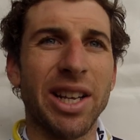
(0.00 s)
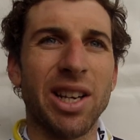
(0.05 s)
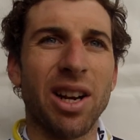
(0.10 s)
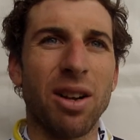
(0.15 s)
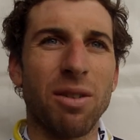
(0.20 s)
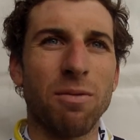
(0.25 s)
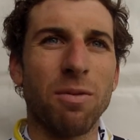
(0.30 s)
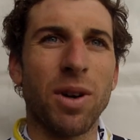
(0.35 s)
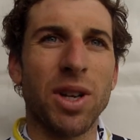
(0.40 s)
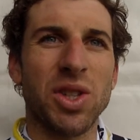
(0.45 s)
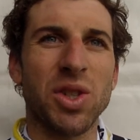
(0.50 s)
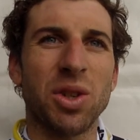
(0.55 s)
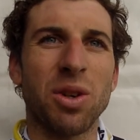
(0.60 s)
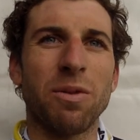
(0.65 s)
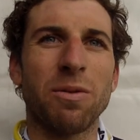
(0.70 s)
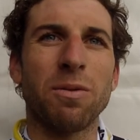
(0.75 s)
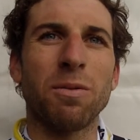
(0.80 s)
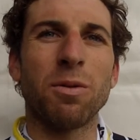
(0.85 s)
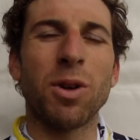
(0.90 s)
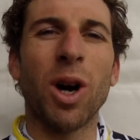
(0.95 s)
I sort of
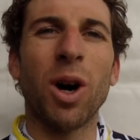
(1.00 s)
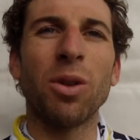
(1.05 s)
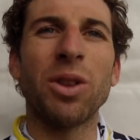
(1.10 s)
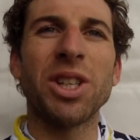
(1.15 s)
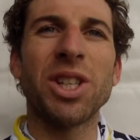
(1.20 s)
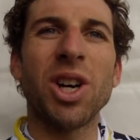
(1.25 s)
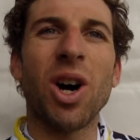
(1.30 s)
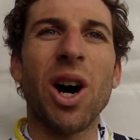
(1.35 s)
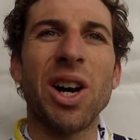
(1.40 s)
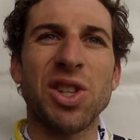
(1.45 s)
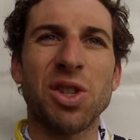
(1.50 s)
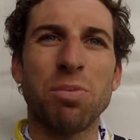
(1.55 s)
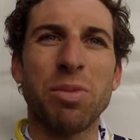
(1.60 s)
rolled the dice a